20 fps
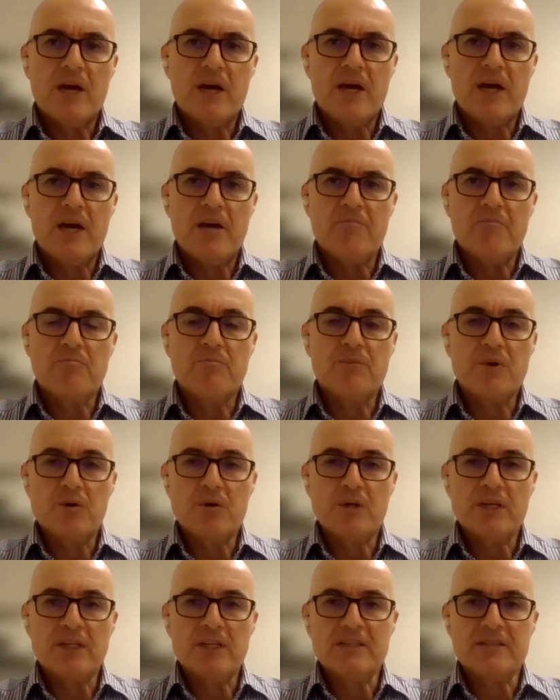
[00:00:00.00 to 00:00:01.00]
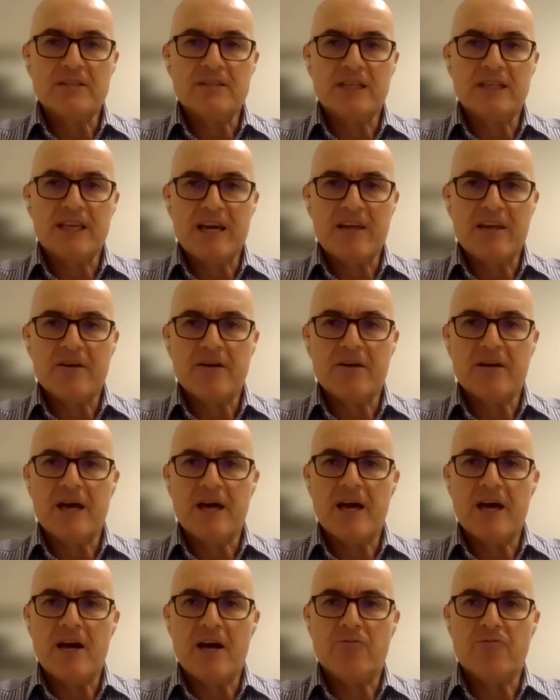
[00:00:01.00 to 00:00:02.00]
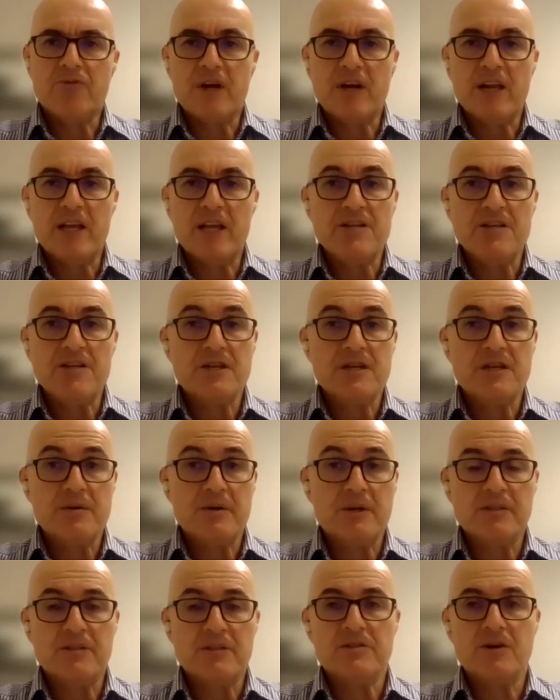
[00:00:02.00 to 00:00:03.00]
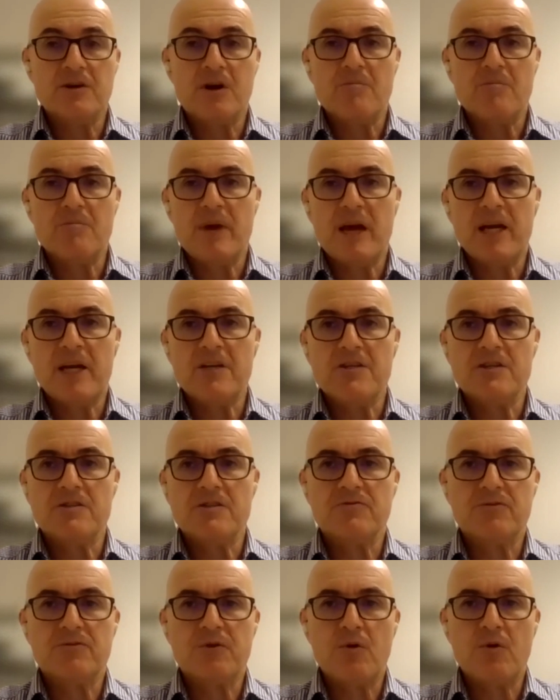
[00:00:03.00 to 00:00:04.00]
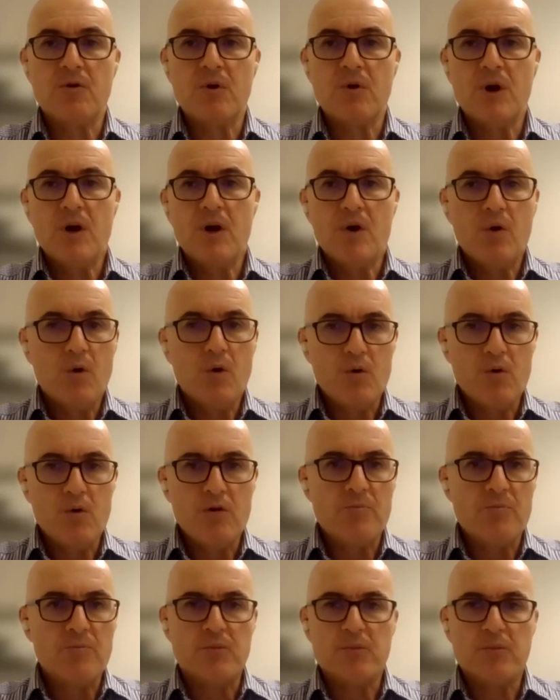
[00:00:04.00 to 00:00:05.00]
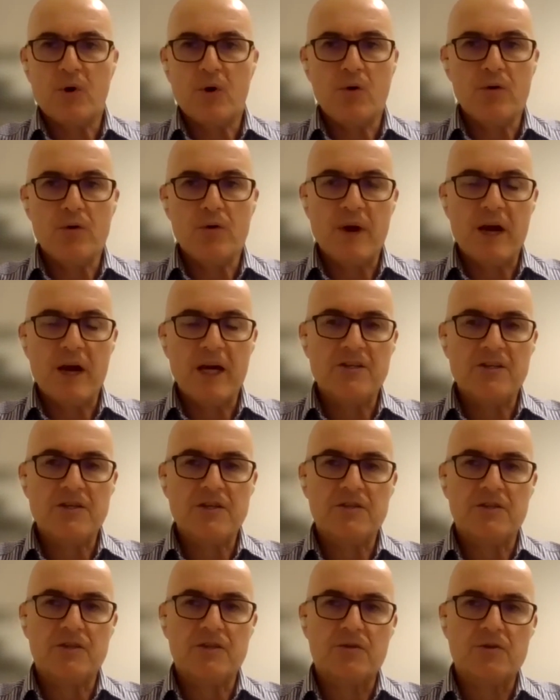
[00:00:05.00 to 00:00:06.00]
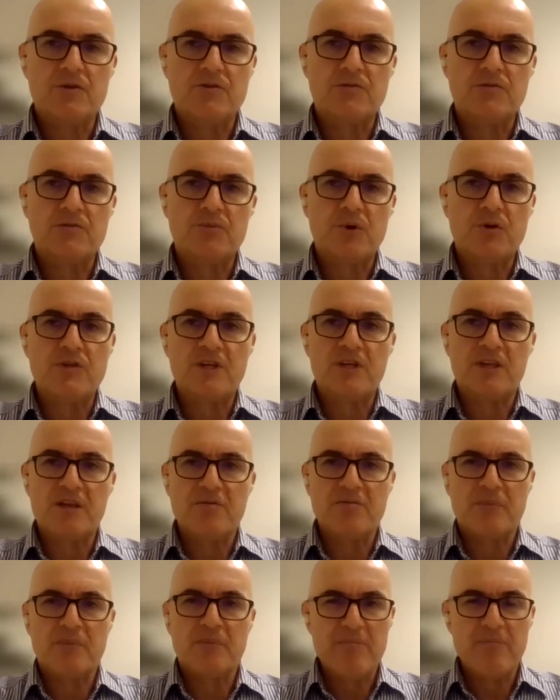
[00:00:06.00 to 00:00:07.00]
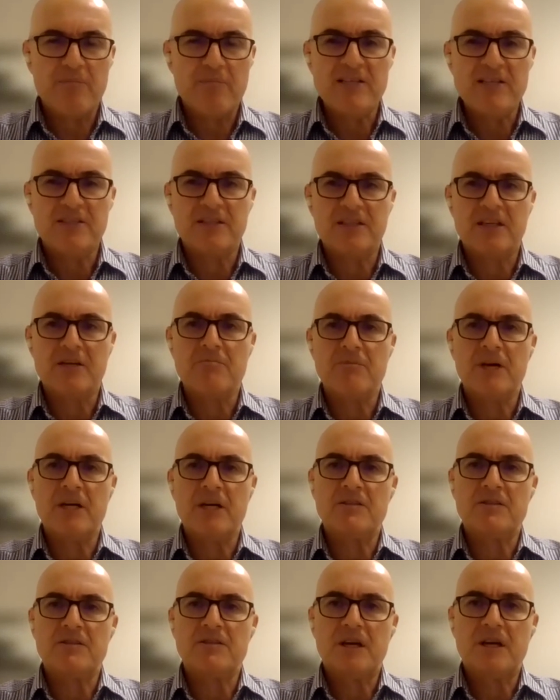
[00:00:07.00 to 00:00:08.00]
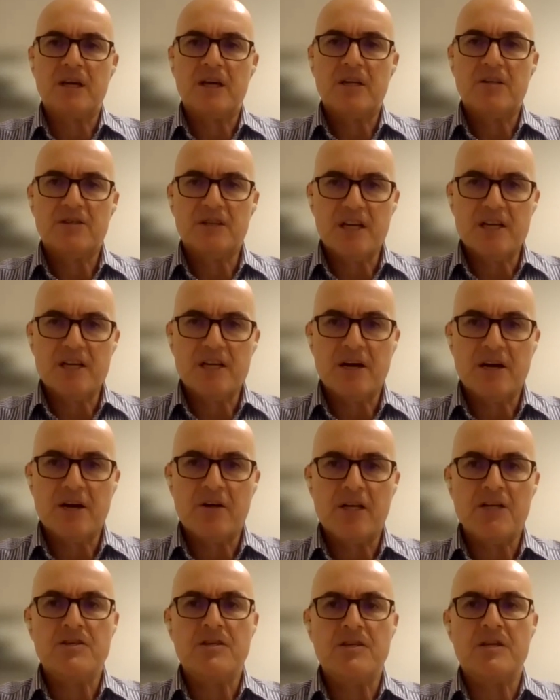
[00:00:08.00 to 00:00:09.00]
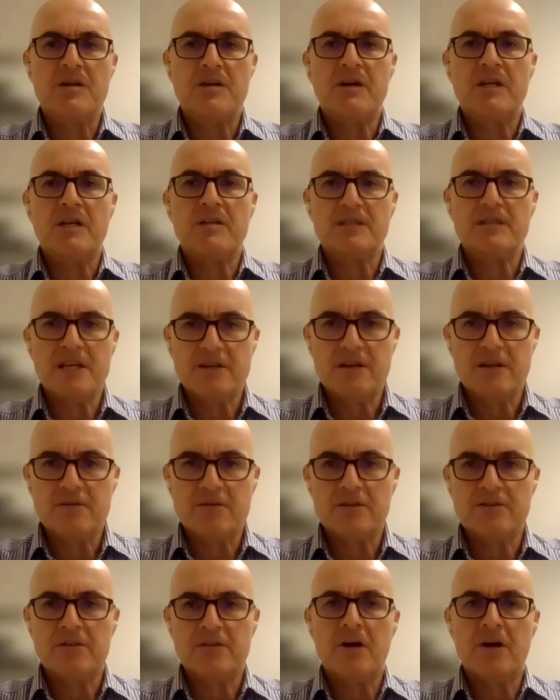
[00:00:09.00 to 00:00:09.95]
We're building together our front-end engineering design packages for all the packages across the project. That basically means detailed engineering, detailed